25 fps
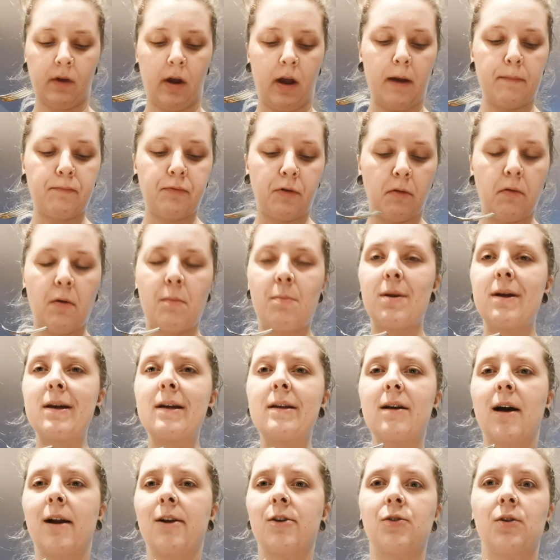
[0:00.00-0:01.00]
I probably
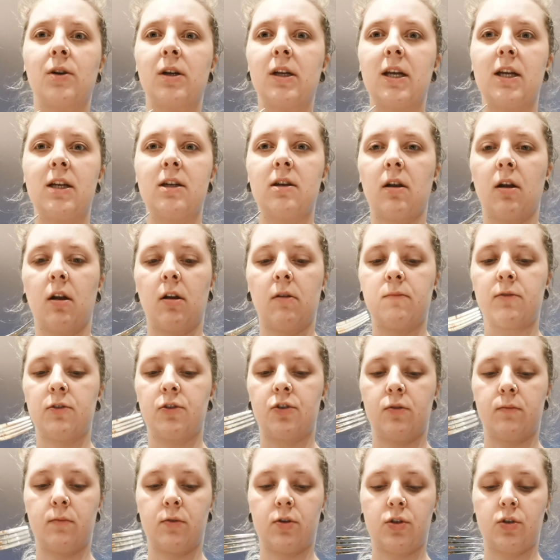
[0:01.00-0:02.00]
naturally eat a little bit
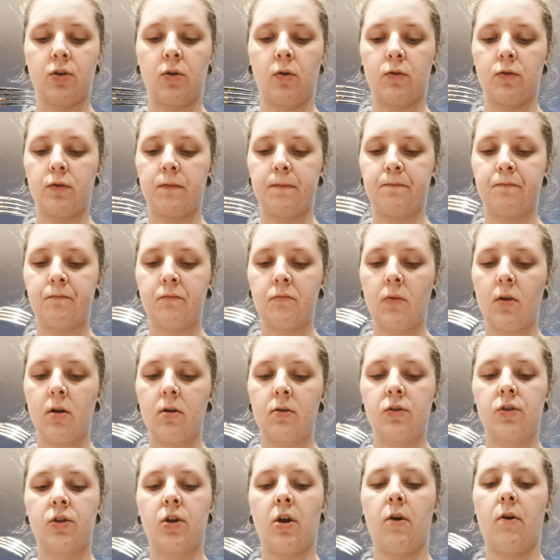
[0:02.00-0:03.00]
too much salt.
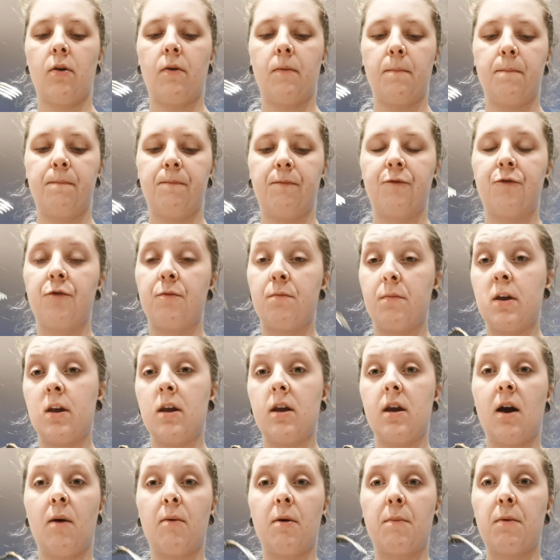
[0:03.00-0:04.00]
So for
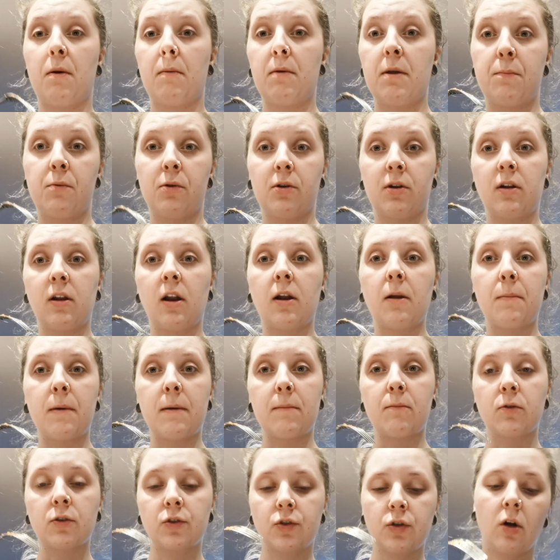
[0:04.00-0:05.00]
me, I would probably put a little bit
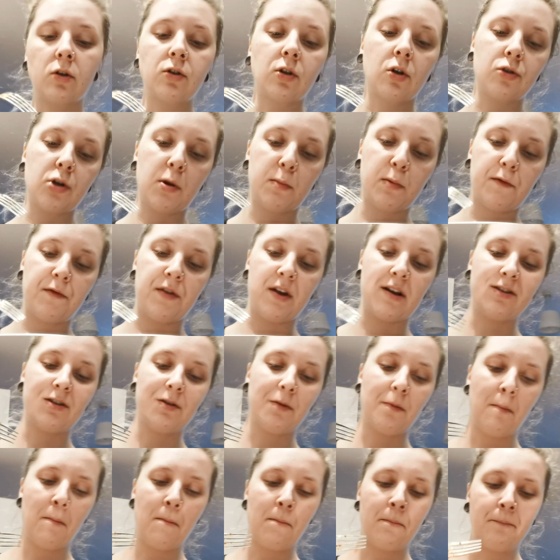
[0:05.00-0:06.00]
more salt on top of this,